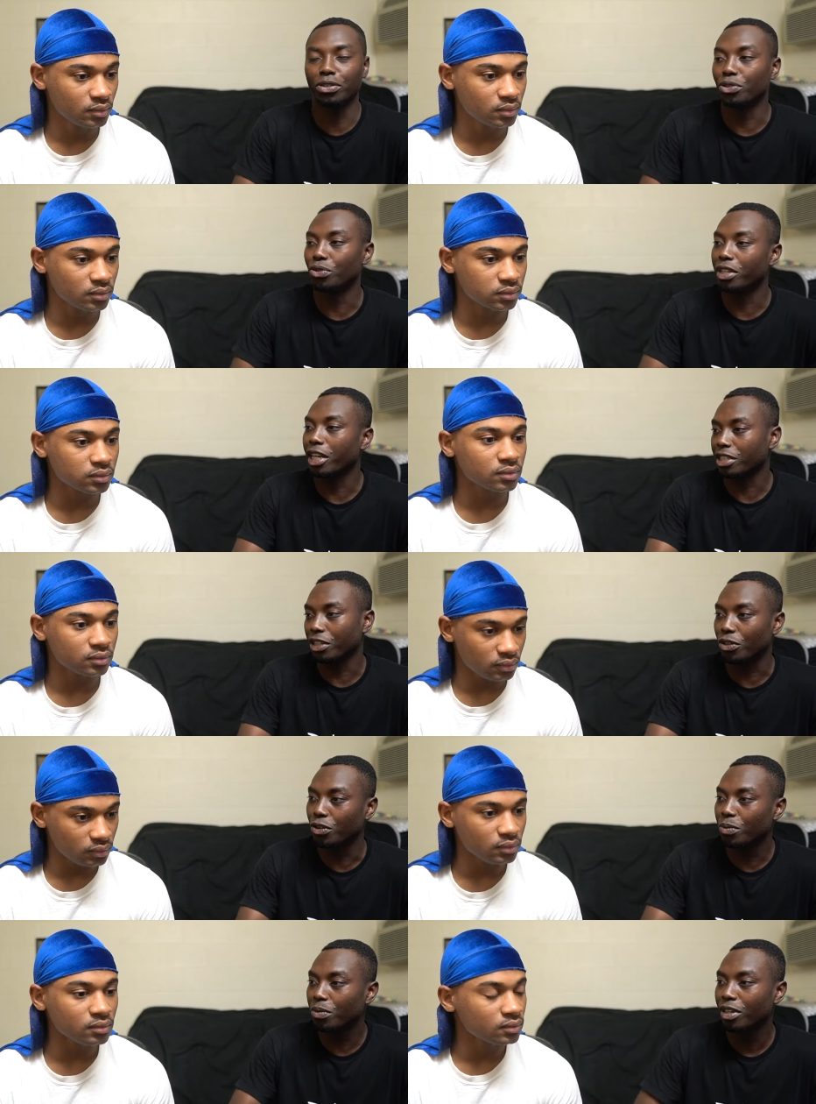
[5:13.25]
Speaker 1: you don't do it as a
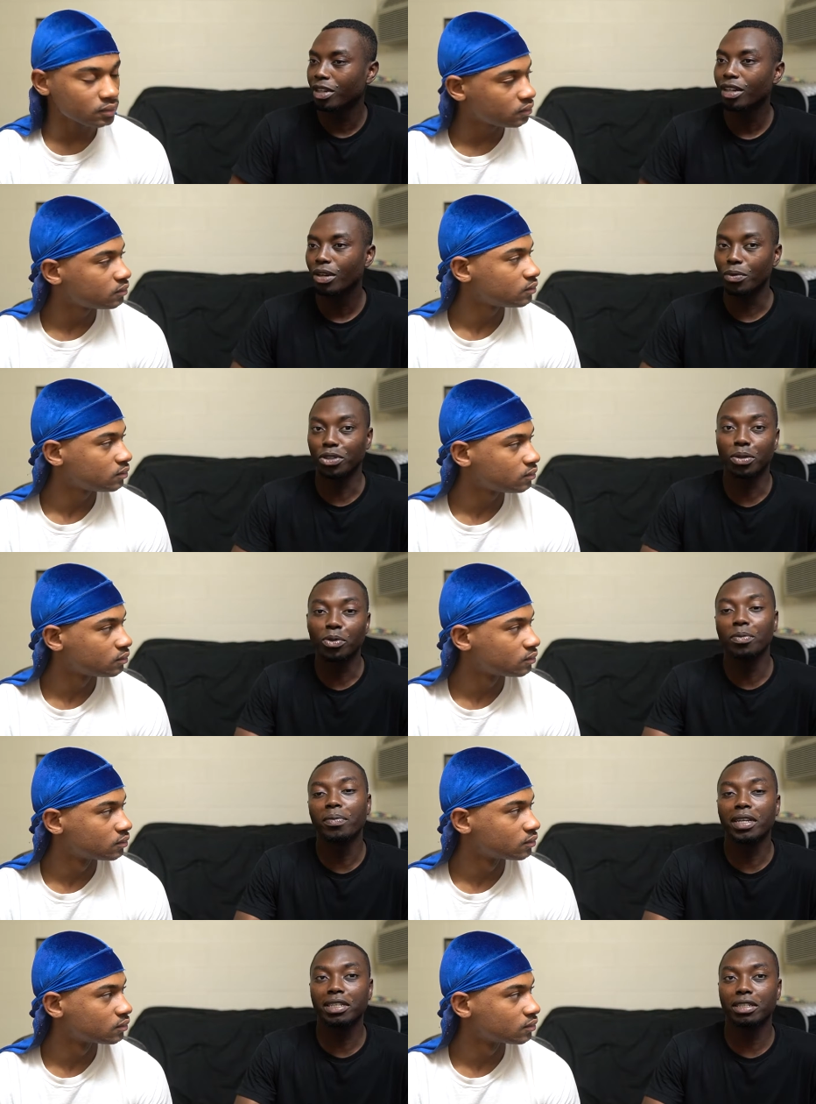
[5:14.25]
group. When someone
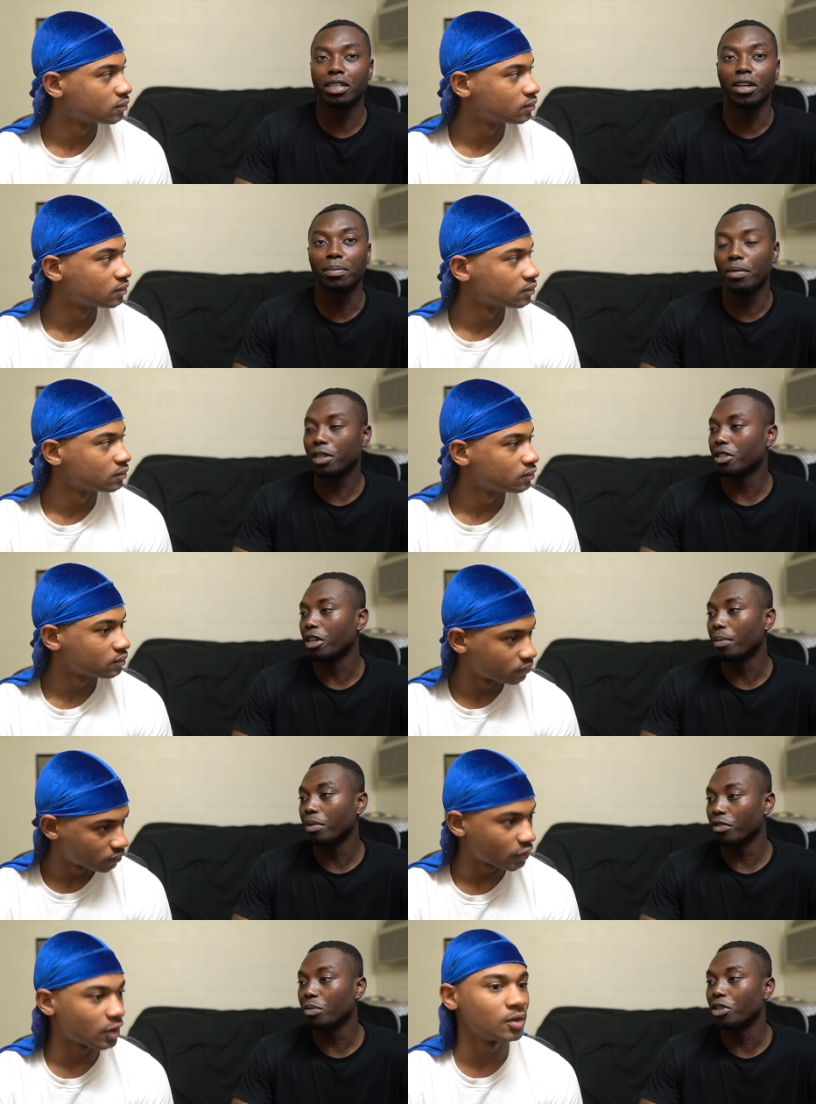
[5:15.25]
messes up, mess
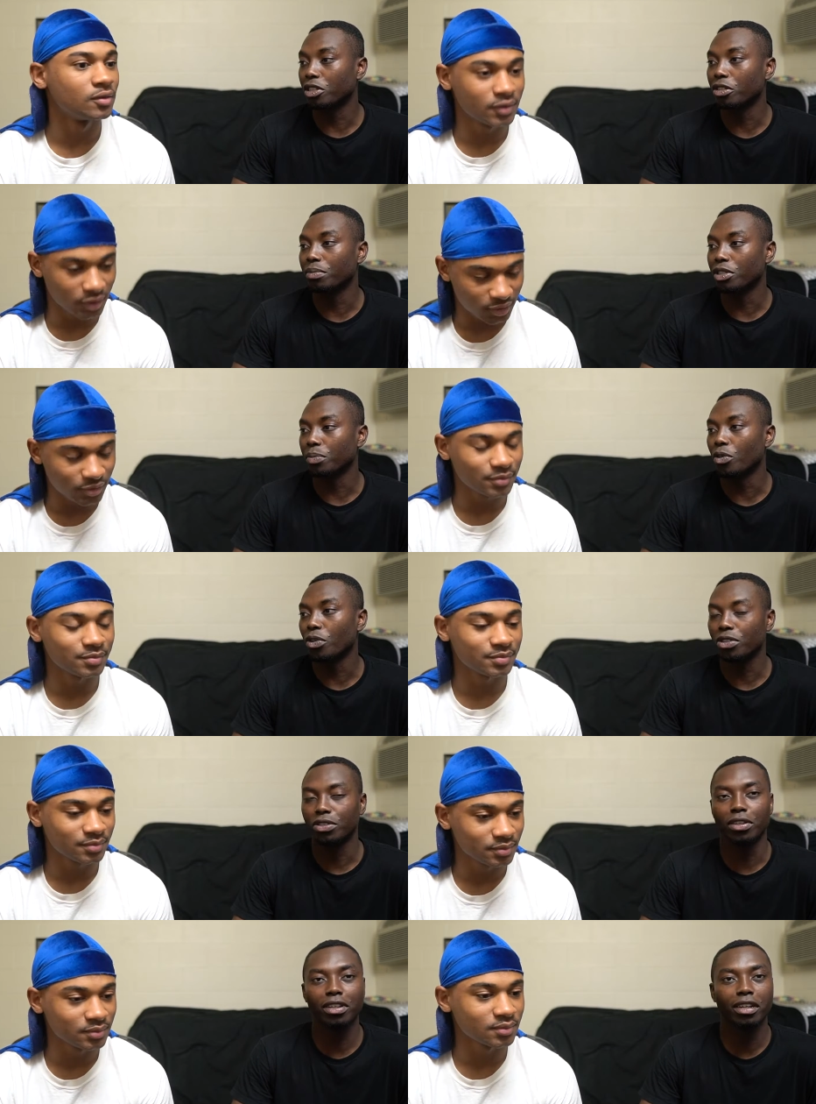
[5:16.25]
up, everybody's gonna be yeah. smoked,
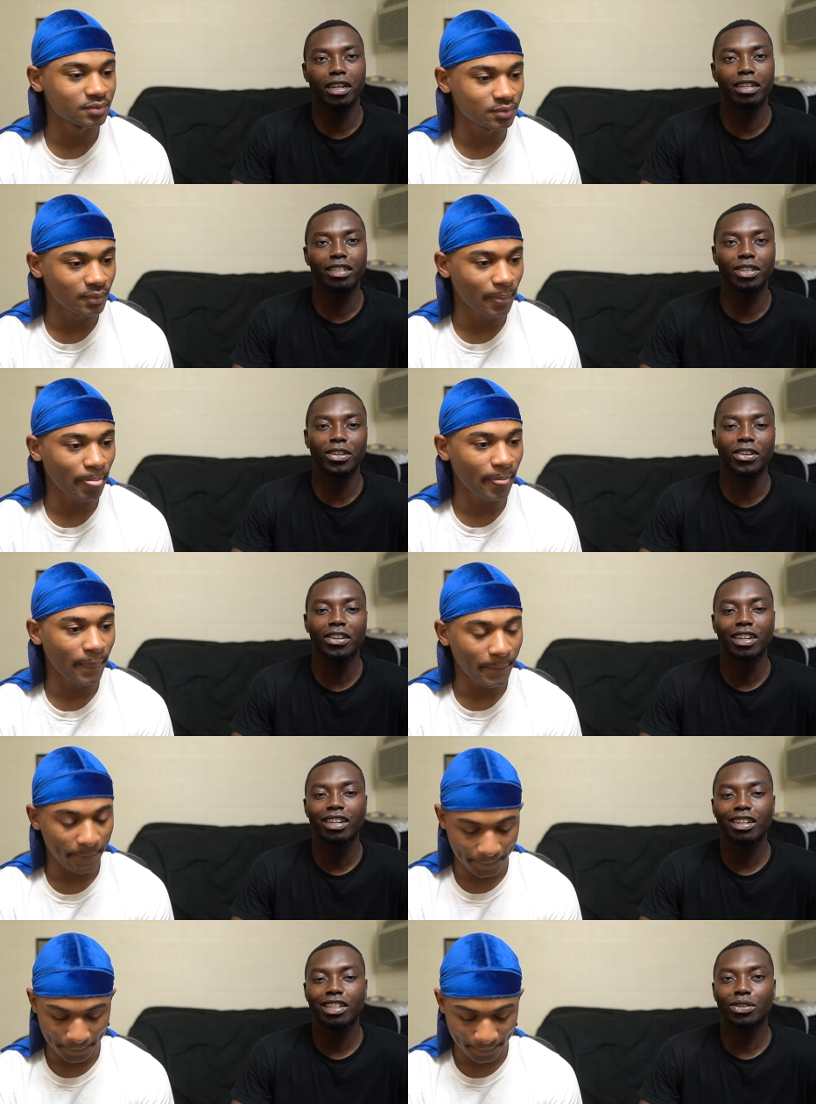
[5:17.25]
you know. Right? So
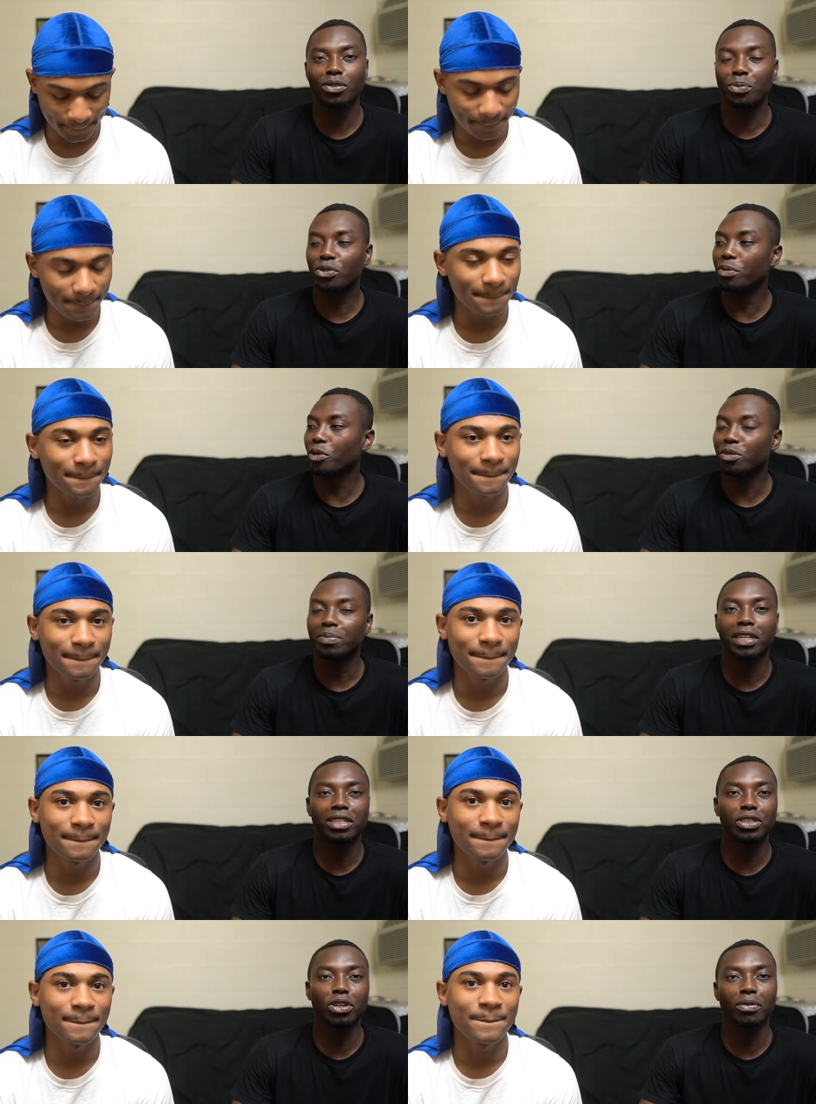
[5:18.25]
they were pretty much
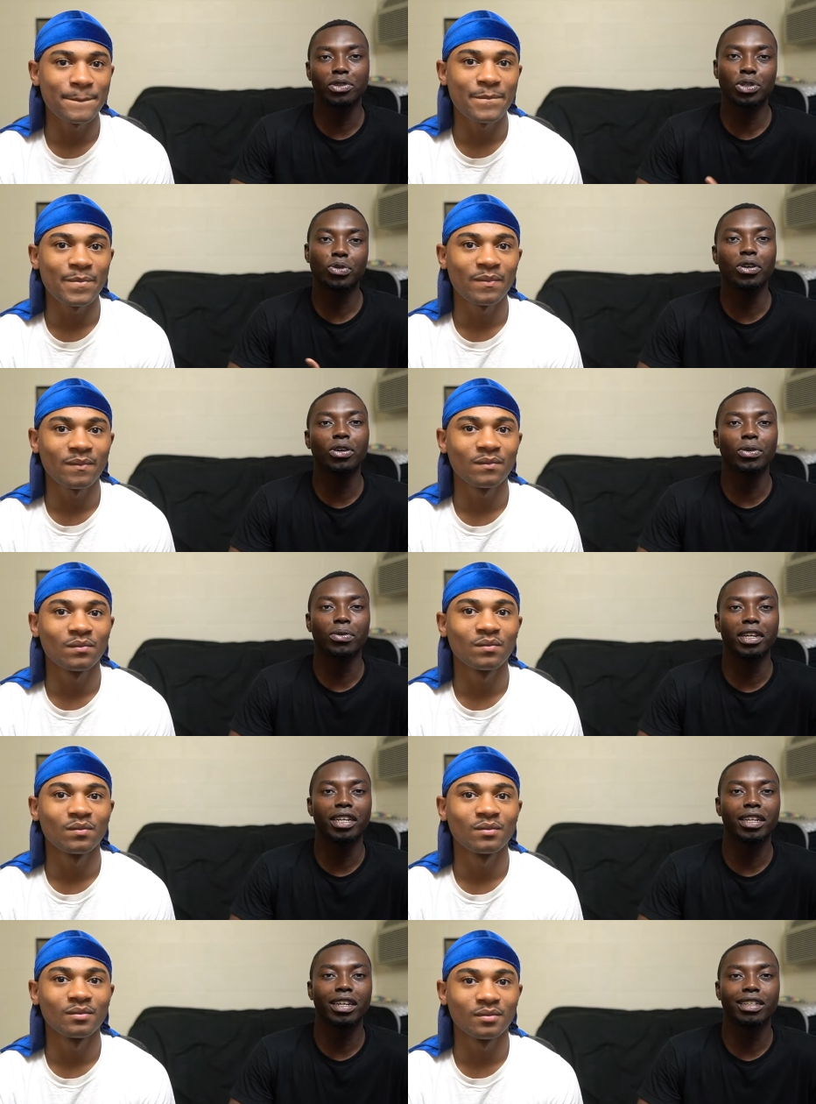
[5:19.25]
making sure I was squirreled
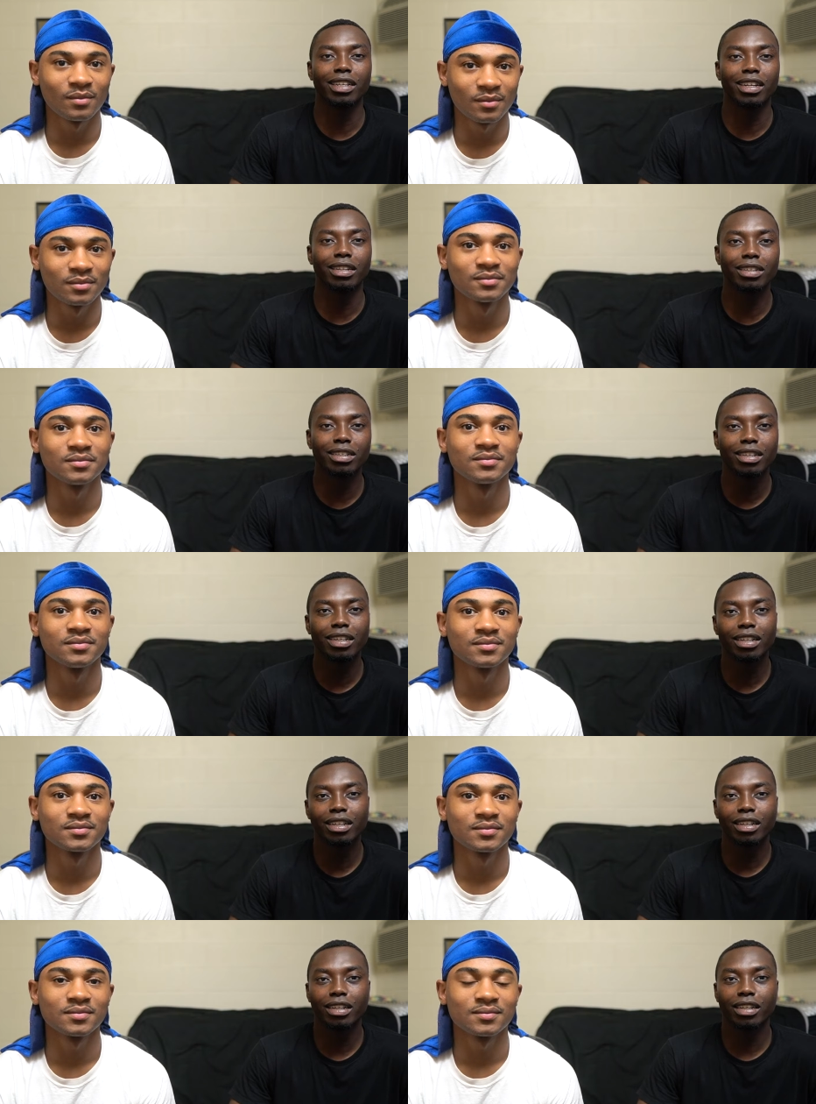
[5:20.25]
away, and then
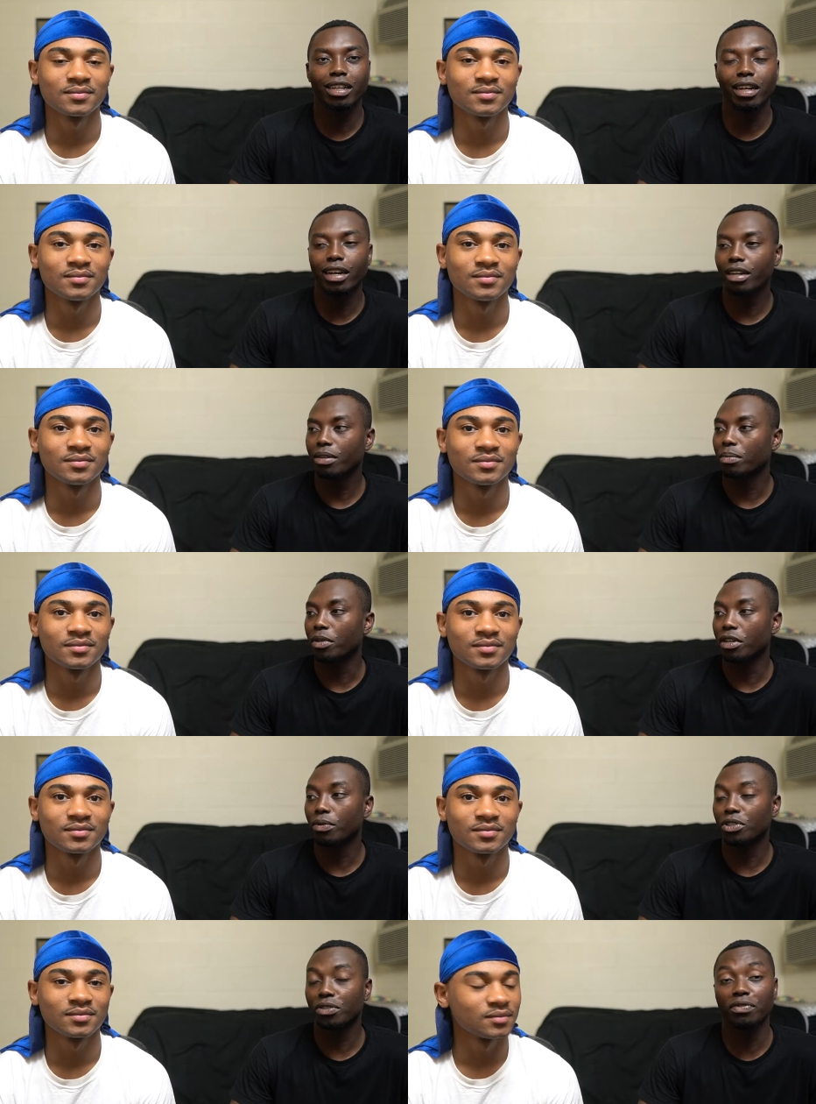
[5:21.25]
yeah, but
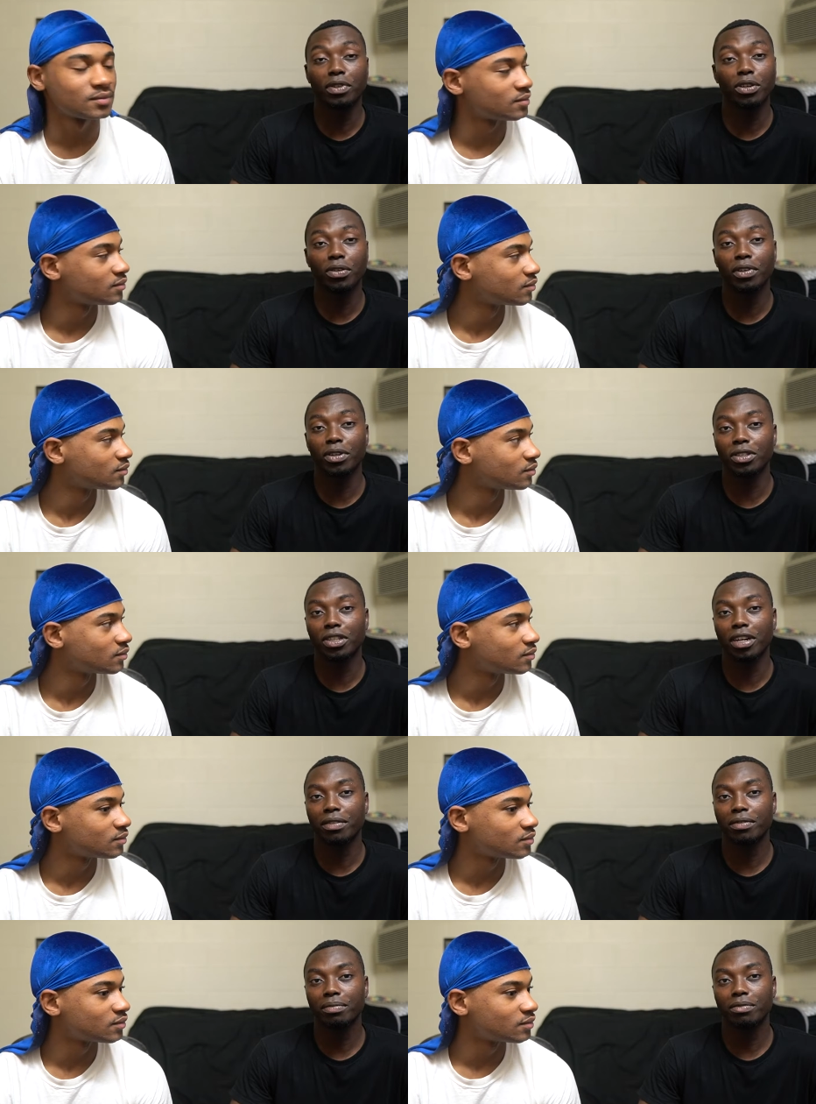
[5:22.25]
it was very very
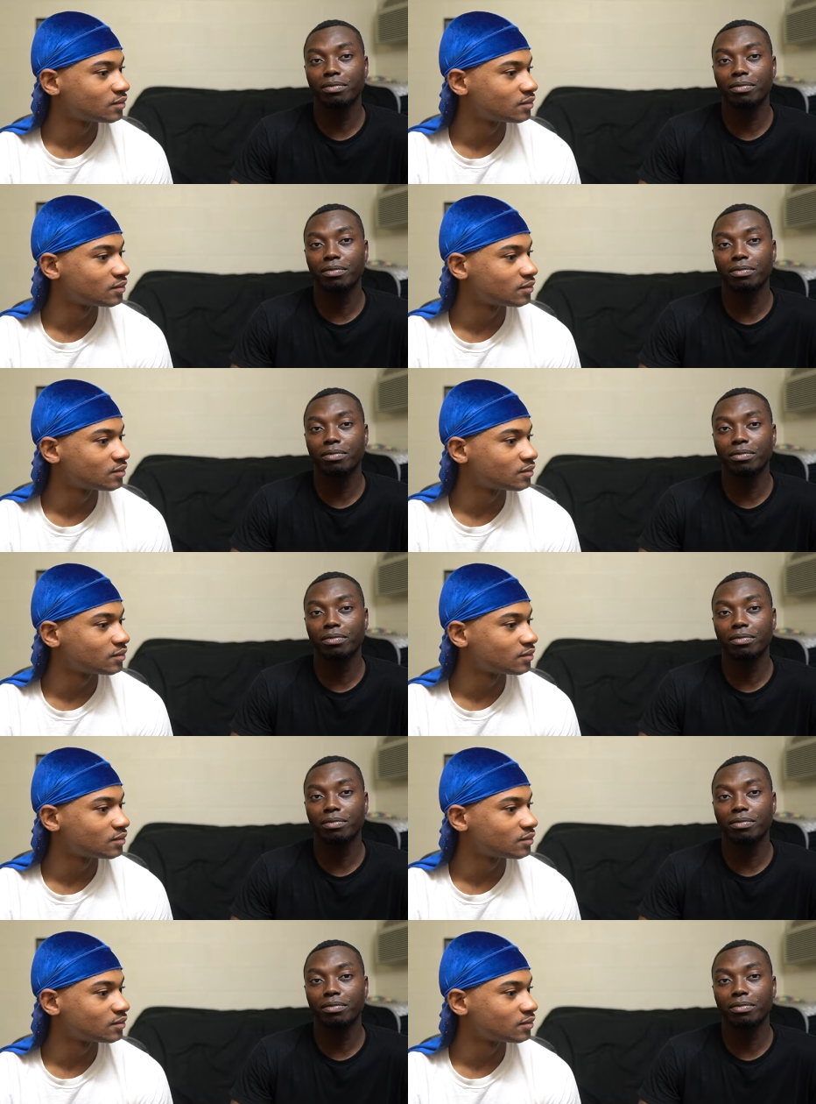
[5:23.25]
tough.